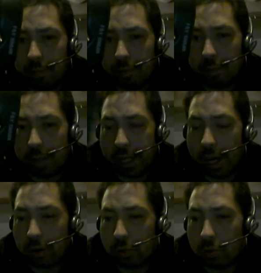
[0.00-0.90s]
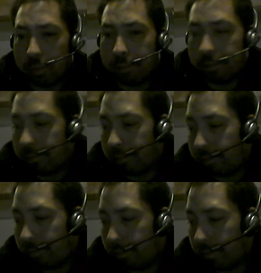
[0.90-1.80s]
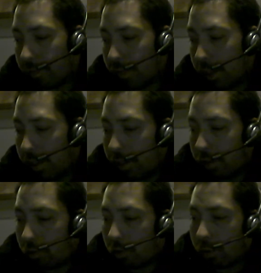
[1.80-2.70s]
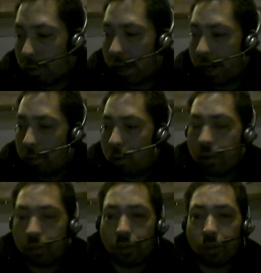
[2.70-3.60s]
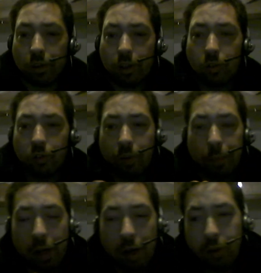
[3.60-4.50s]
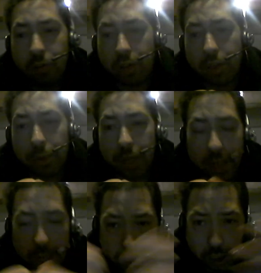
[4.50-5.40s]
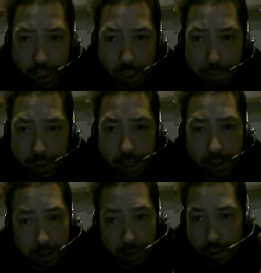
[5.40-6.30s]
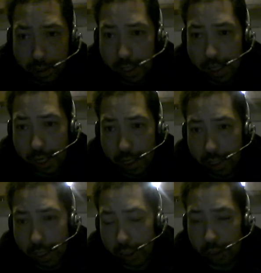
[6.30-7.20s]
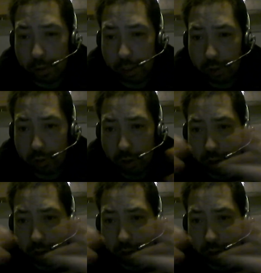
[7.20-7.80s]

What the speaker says: my goggles. So that when I was using my RC, when I actually had a plane and I could actually register